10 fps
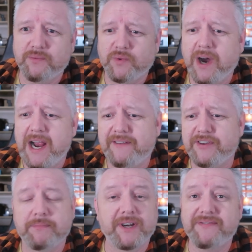and what have
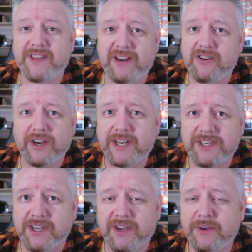you, but if they're not
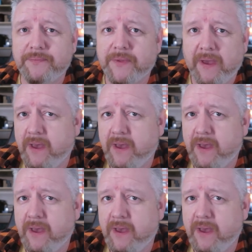into you,